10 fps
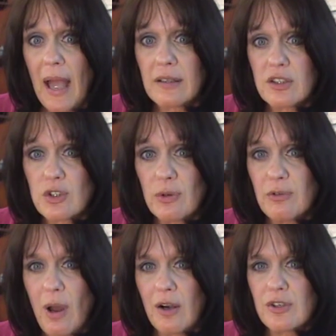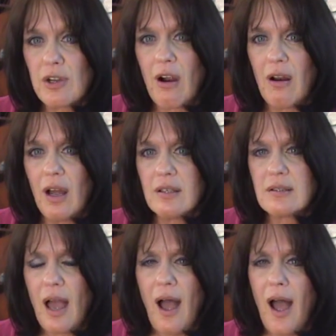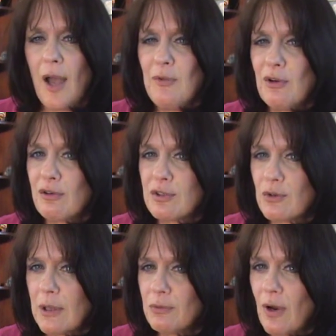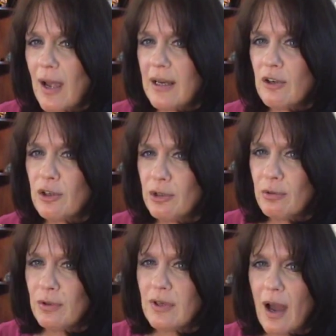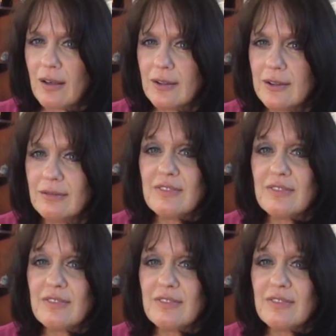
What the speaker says: back to Screenwriters Are Us. I'm your scriptwriting guru doctor,